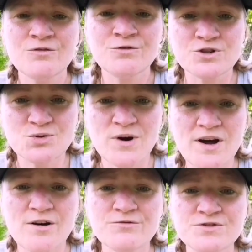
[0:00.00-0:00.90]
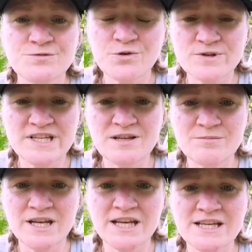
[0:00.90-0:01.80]
for 12 to 14
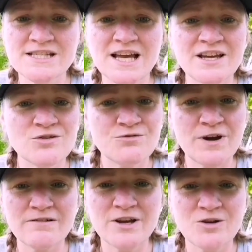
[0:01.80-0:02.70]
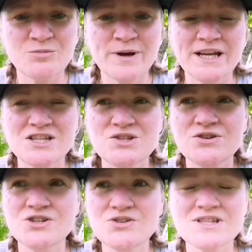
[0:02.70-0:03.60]
minutes at your very own pace. You
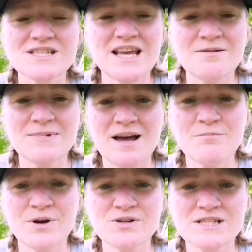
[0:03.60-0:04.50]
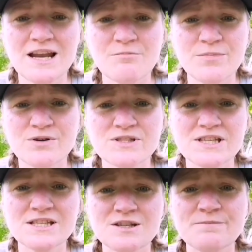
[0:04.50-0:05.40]
can use the same lamppost to lamppost
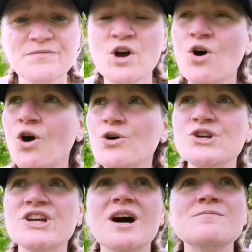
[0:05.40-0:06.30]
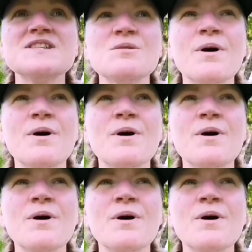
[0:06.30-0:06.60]
system, or you can come to the